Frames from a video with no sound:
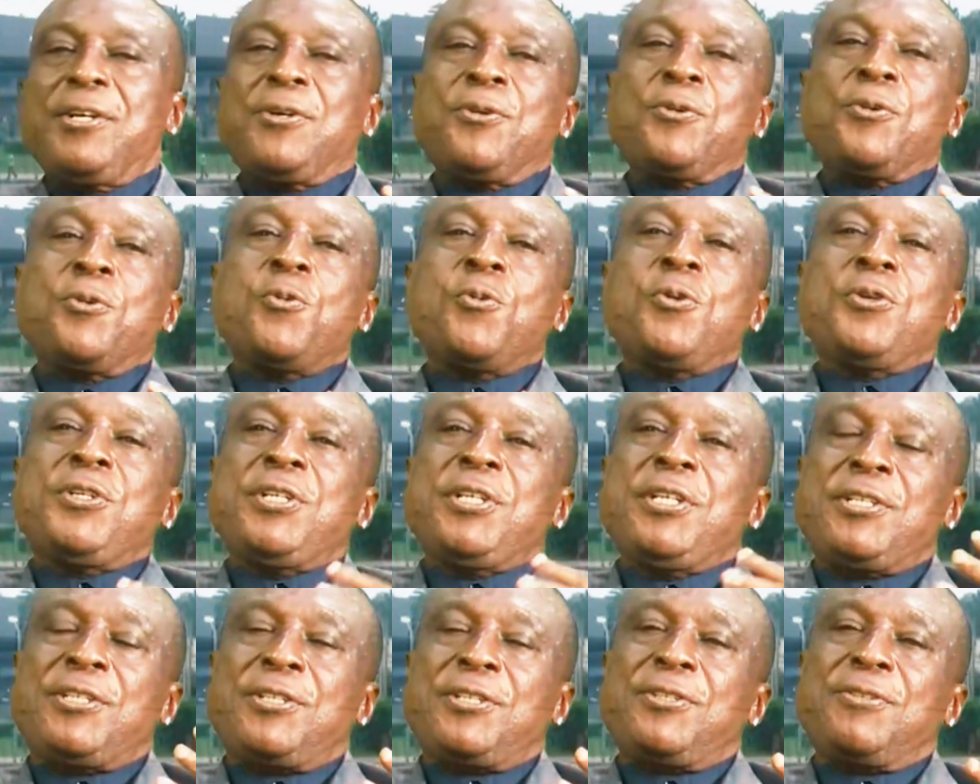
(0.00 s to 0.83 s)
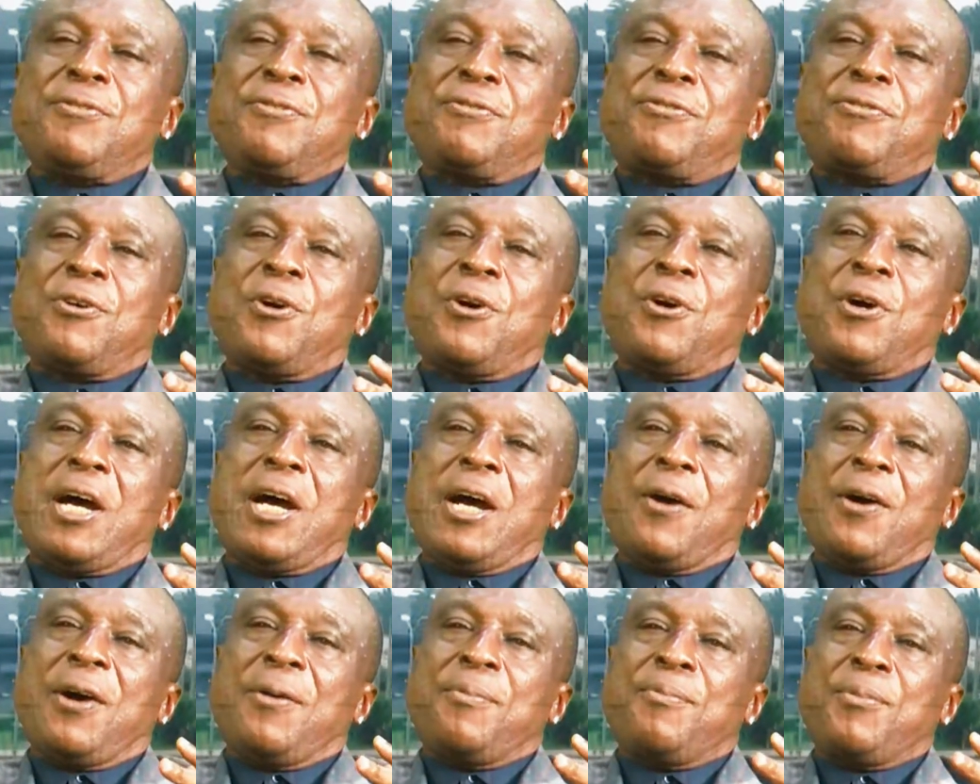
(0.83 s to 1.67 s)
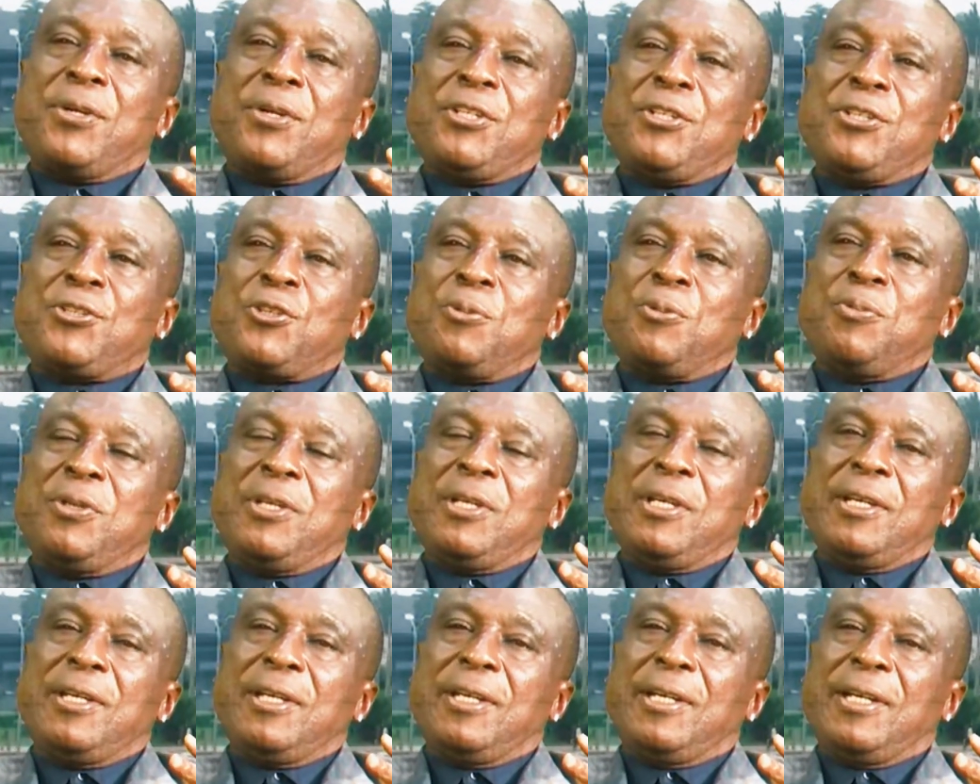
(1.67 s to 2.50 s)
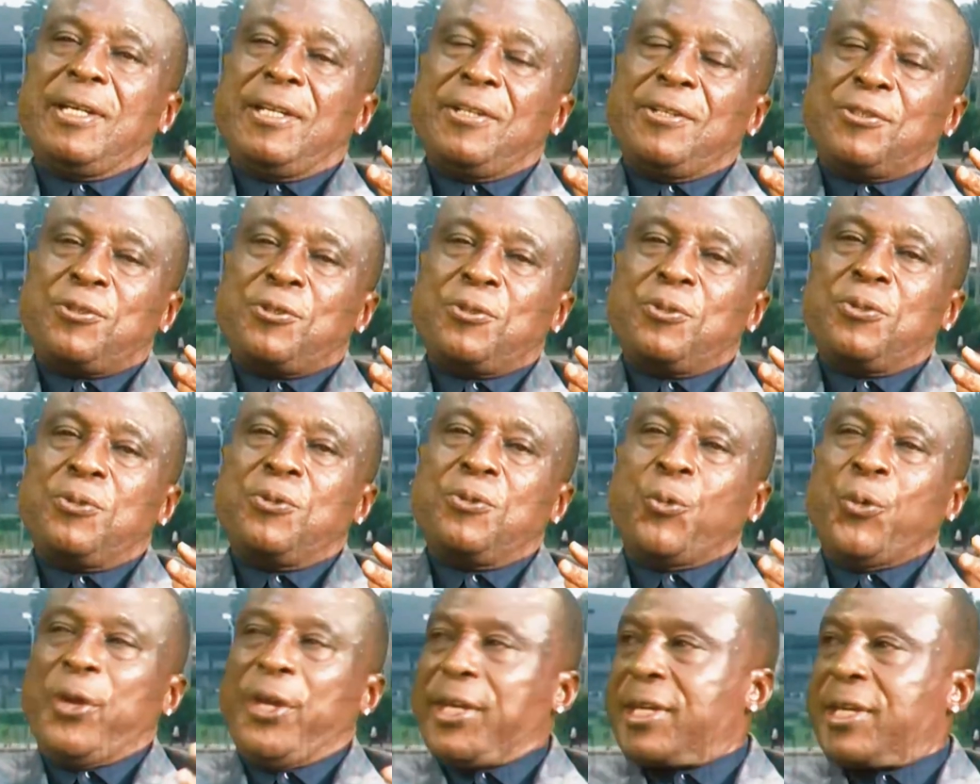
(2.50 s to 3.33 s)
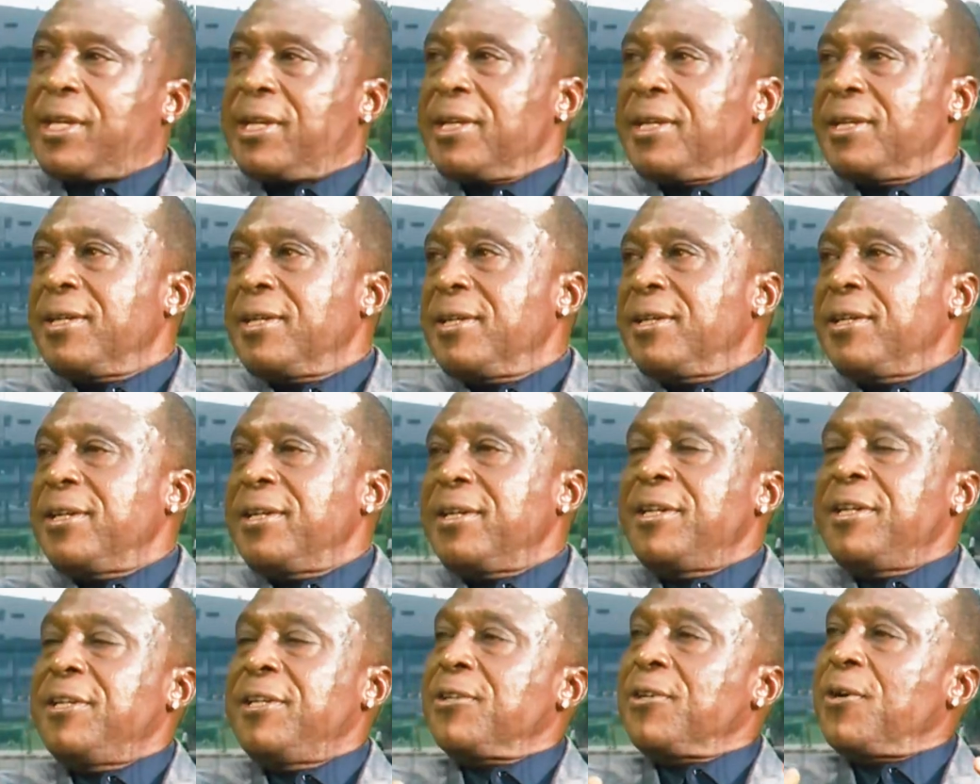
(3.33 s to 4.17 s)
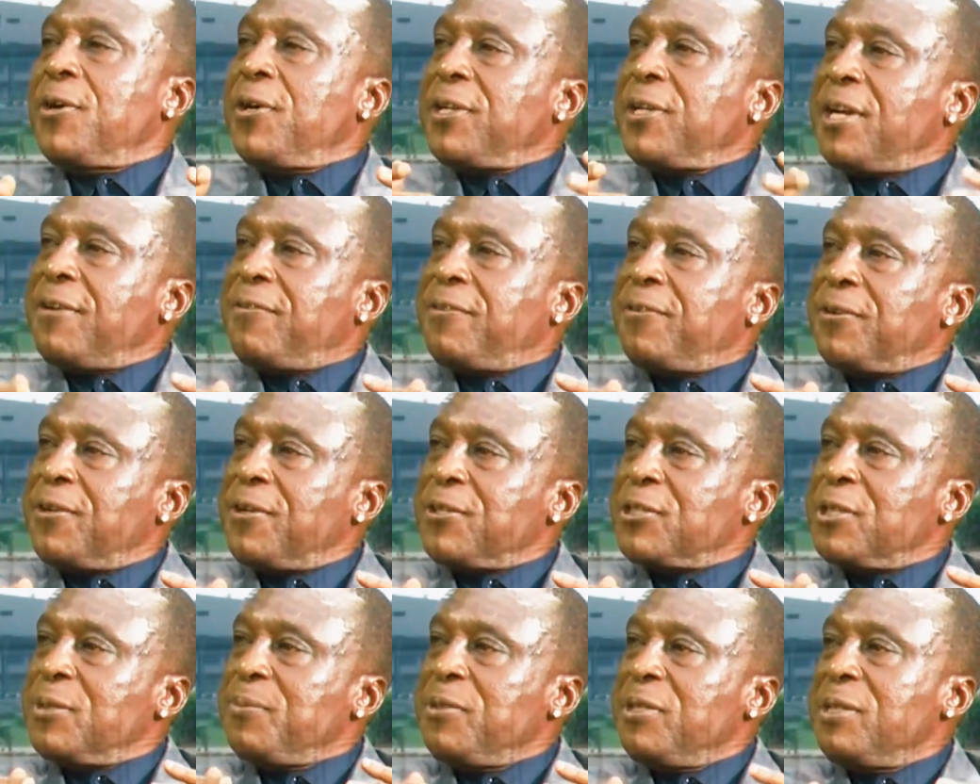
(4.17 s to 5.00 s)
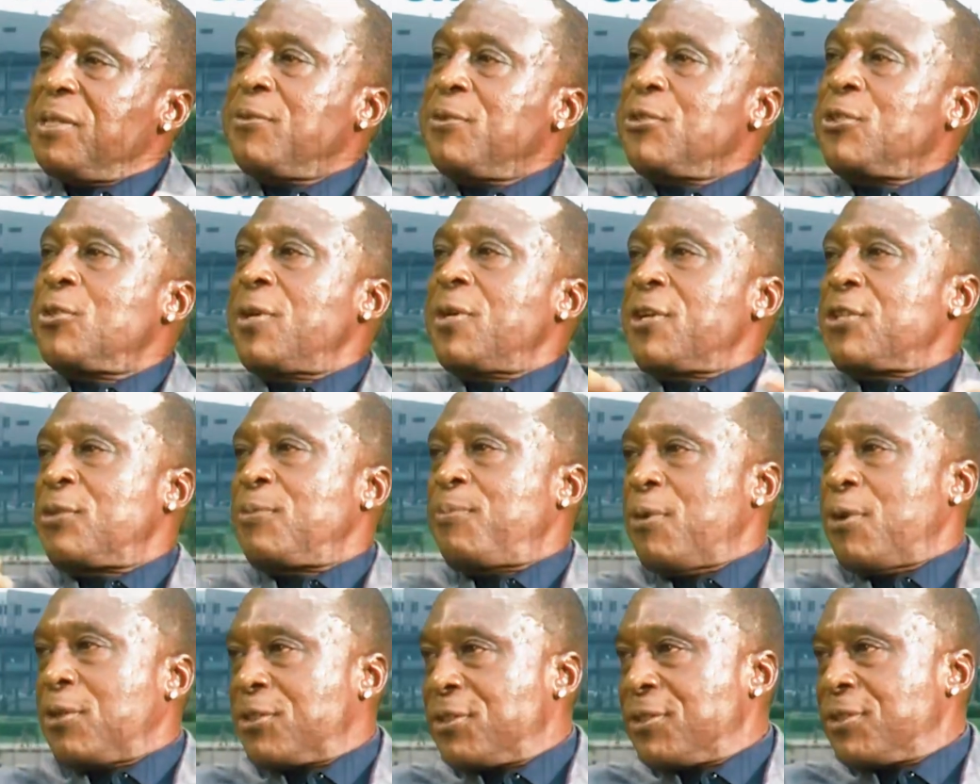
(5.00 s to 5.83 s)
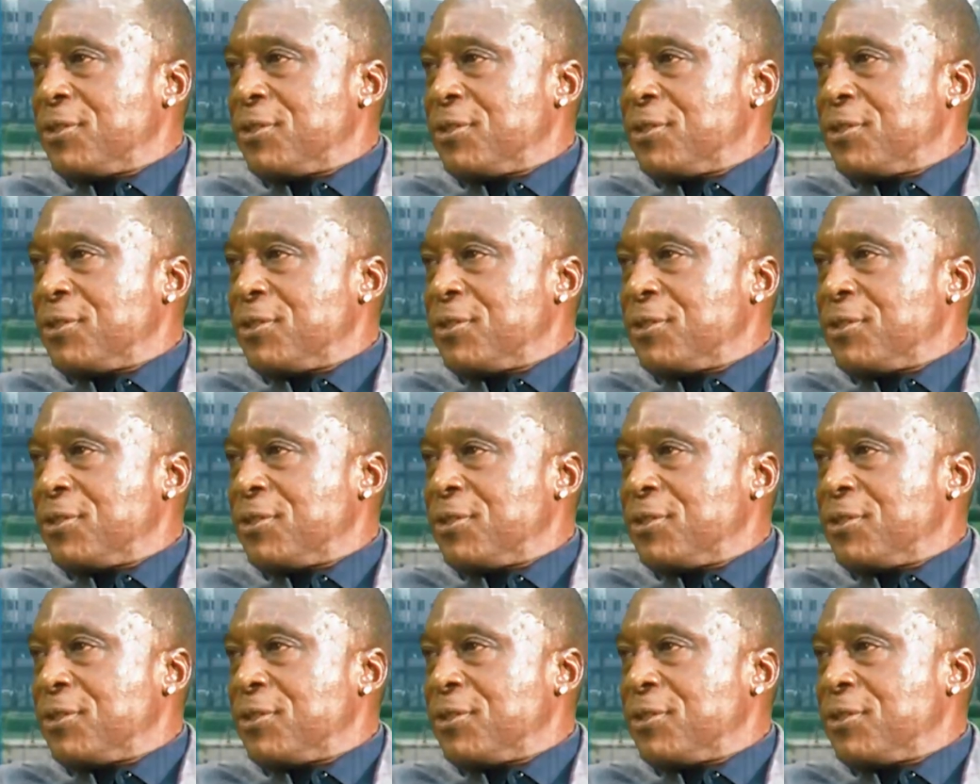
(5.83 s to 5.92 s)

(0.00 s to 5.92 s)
we will need for our money to be a little weak in order for us to be able to export.